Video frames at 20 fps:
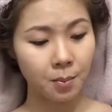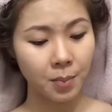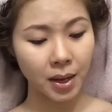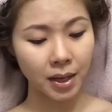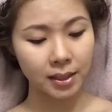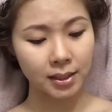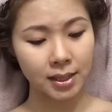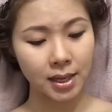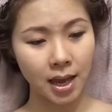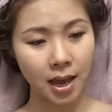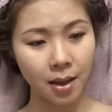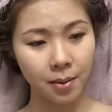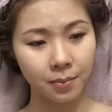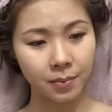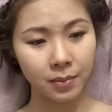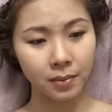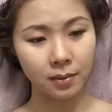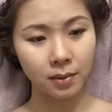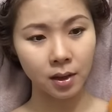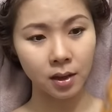But
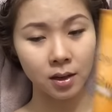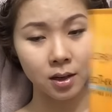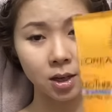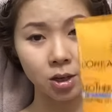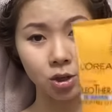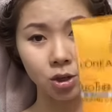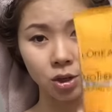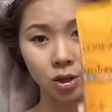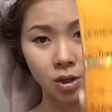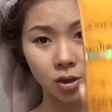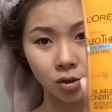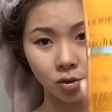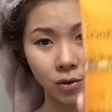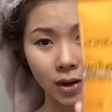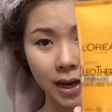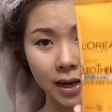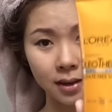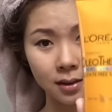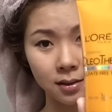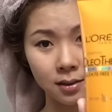the conditioner is
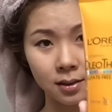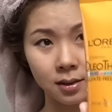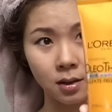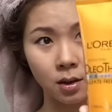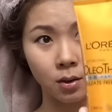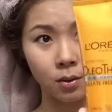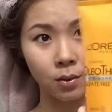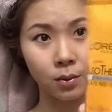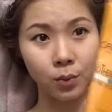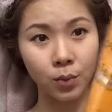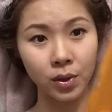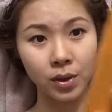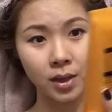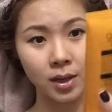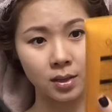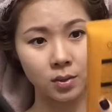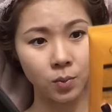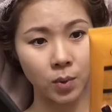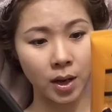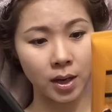great. So with
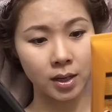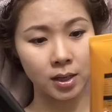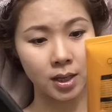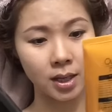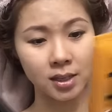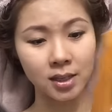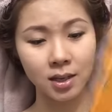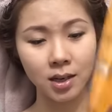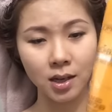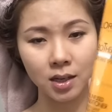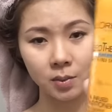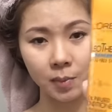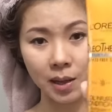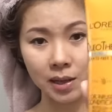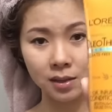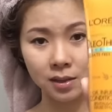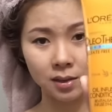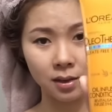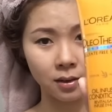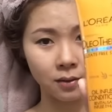this one, it's
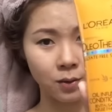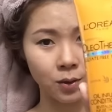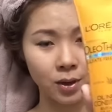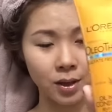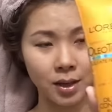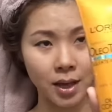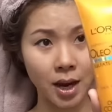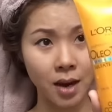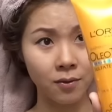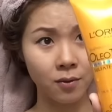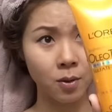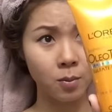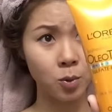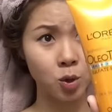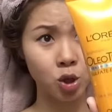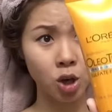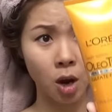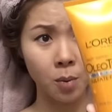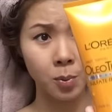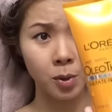inexpensive. You can get it from
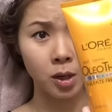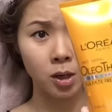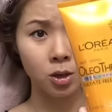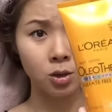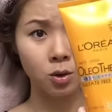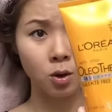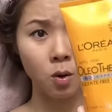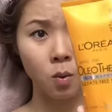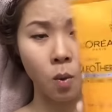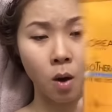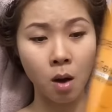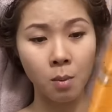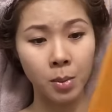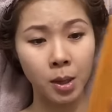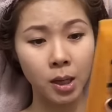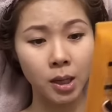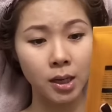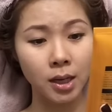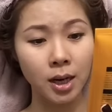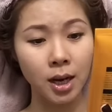Shoppers or
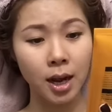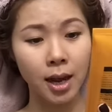Walmart.